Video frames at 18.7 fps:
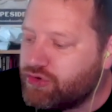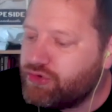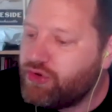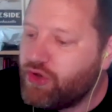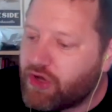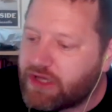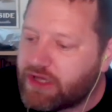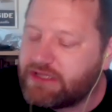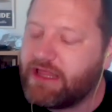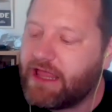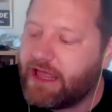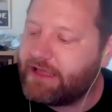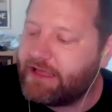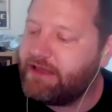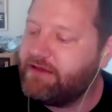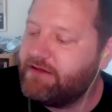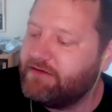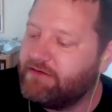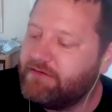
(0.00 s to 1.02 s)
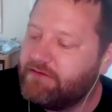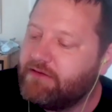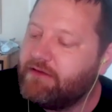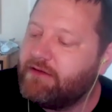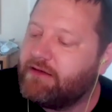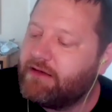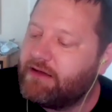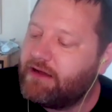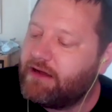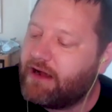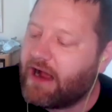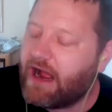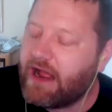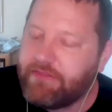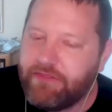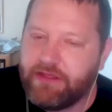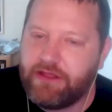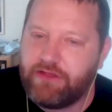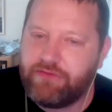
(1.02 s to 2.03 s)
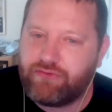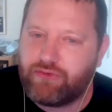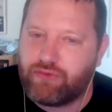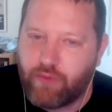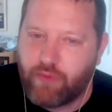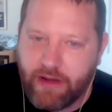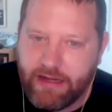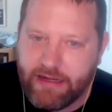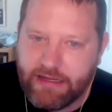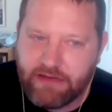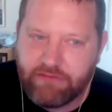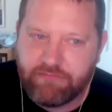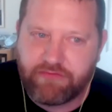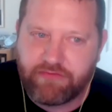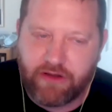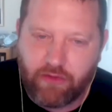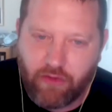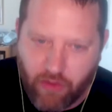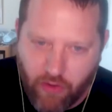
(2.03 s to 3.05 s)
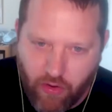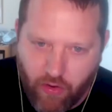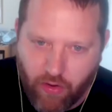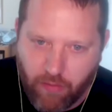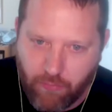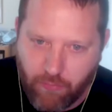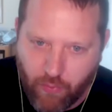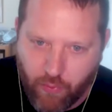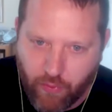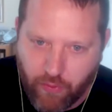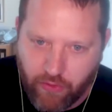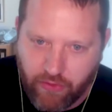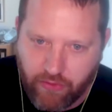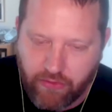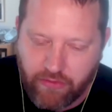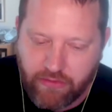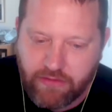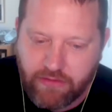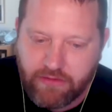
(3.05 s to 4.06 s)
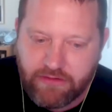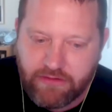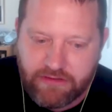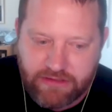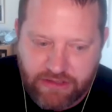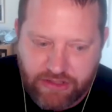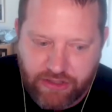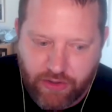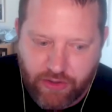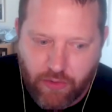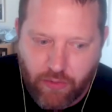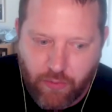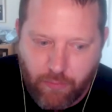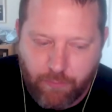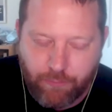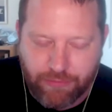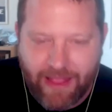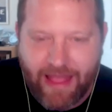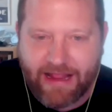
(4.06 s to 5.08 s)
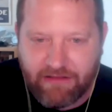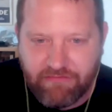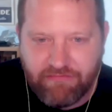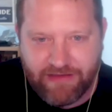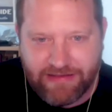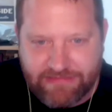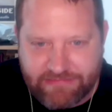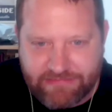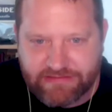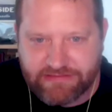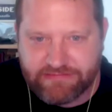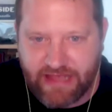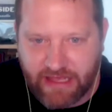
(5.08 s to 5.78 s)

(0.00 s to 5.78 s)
look, like, I think it's great if there are more you know, black faces